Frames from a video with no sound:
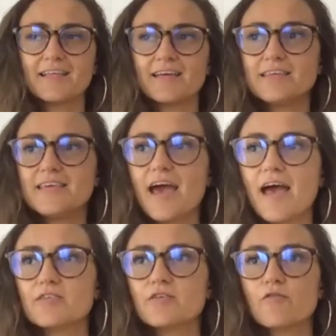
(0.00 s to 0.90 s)
yeah
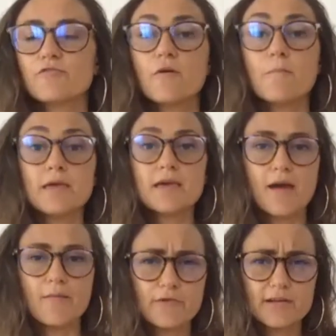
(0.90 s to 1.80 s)
so for me
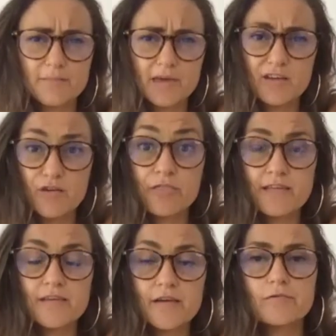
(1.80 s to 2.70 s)
i'm really big in
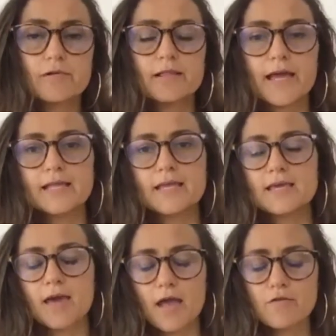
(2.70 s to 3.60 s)
authentic
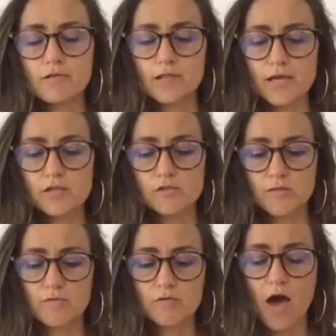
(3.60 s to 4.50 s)
relating and
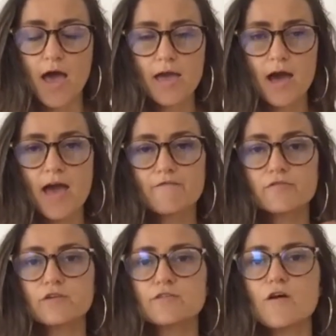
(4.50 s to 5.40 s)
relationships so i i have
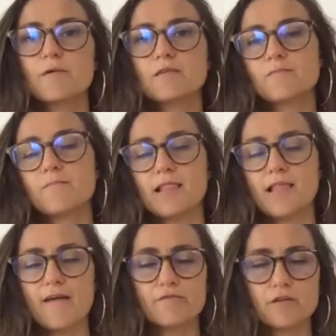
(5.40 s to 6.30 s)
three topics in my
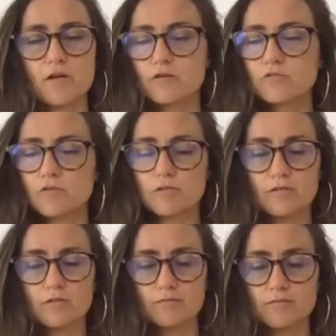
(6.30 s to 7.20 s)
life that are just
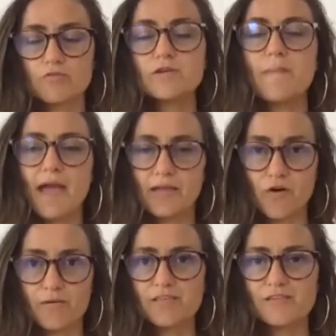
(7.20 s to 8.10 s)
three main
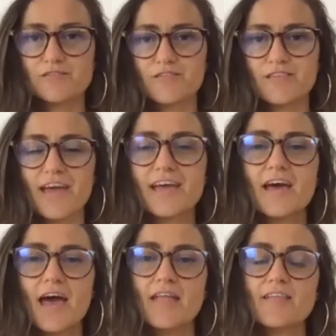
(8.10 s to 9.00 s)
topics, I should say.
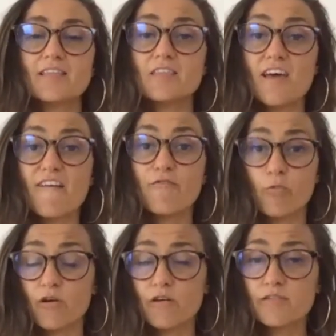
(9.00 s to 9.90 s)
And that's self
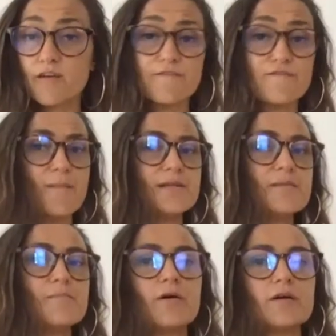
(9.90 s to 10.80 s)
worth,
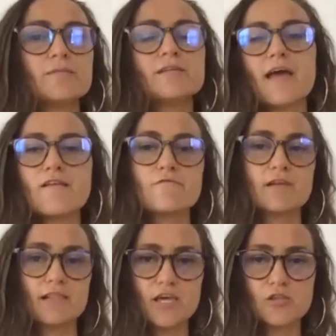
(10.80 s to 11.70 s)
feminine embodiment, and
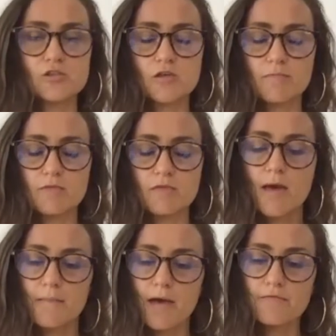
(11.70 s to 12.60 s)
relationships.
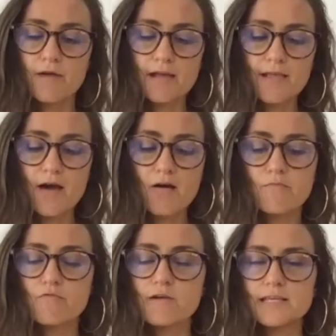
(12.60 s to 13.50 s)
And right now, I'm
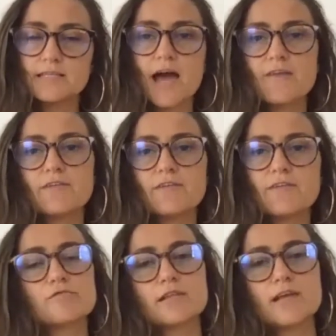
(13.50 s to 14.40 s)
really diving
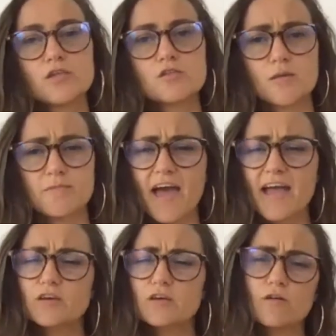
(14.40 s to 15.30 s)
into relationships. I
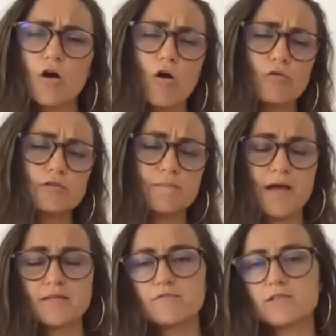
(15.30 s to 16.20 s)
had
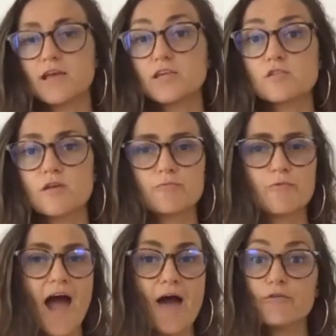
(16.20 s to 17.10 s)
codependent relationships
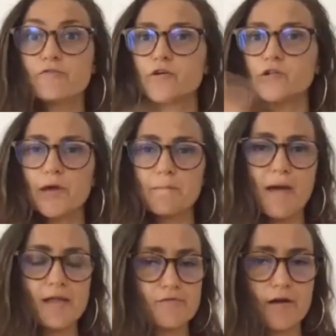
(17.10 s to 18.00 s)
where I was following
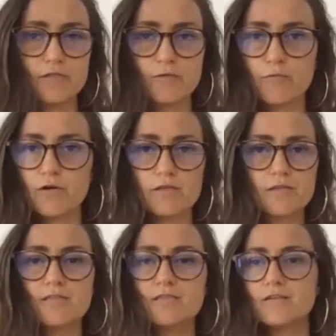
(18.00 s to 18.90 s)
men around the world
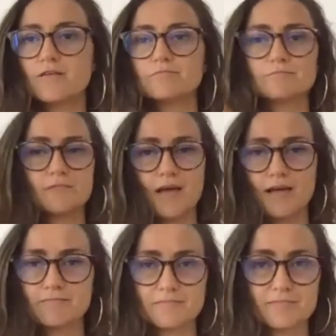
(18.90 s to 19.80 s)
since, you know,
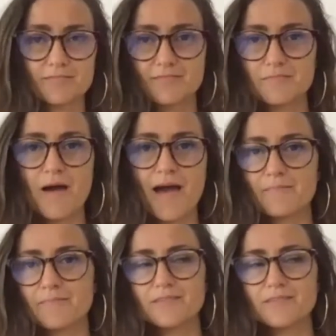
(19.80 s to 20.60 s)
my